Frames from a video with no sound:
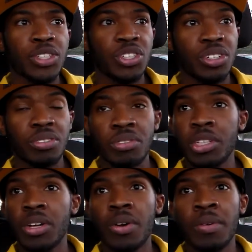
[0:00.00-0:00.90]
she,
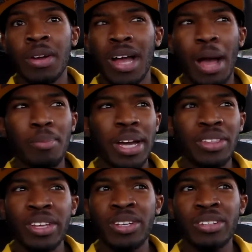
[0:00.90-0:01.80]
you know, I
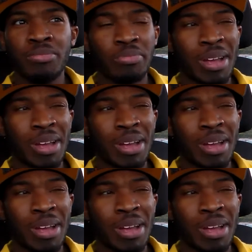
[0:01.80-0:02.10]
might think